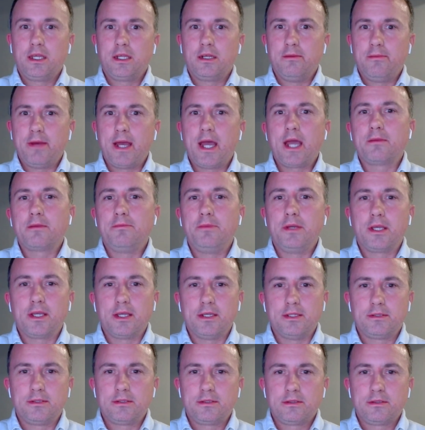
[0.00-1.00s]
taken aback
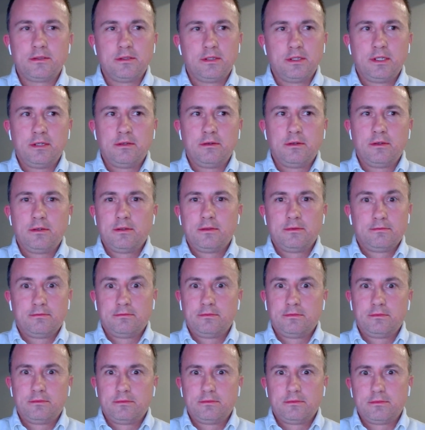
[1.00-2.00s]
because
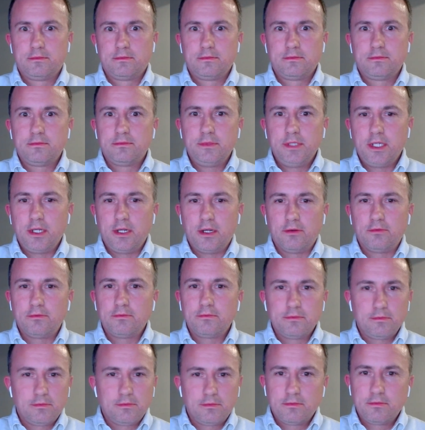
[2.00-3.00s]
you
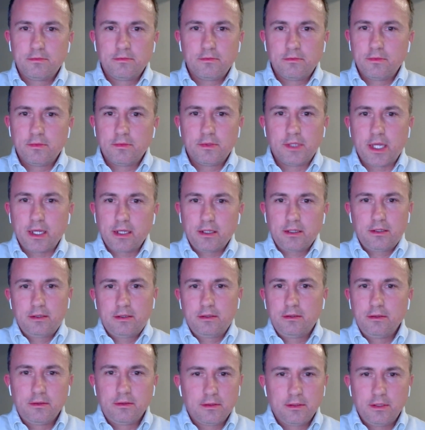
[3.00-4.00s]
know like
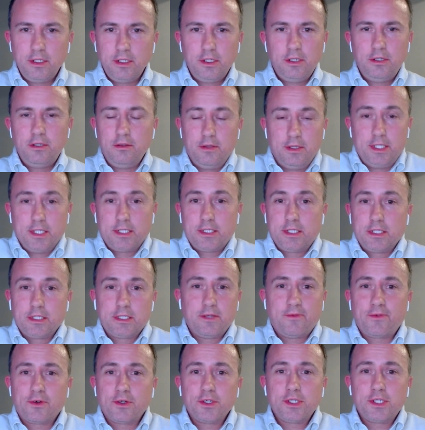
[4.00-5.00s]
this
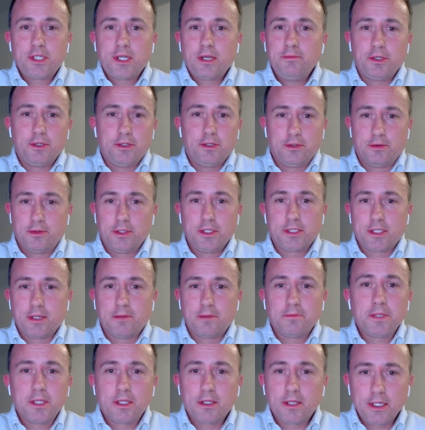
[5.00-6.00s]
is the first time you're doing
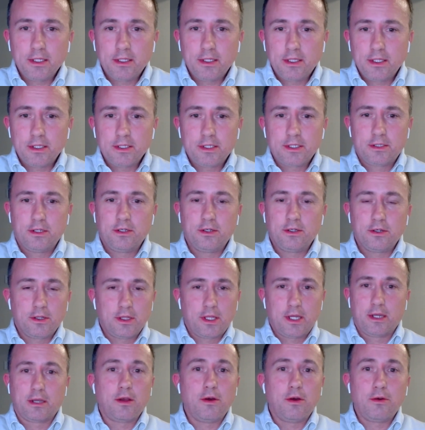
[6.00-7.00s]
something like this, so
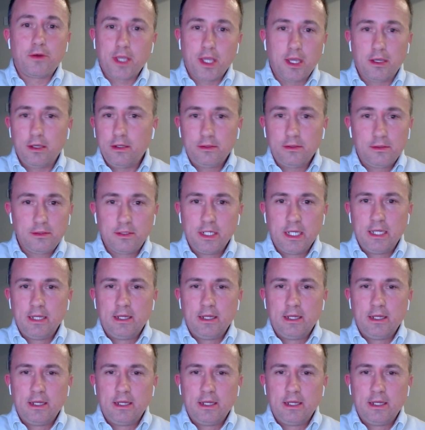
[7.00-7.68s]
you're like, okay.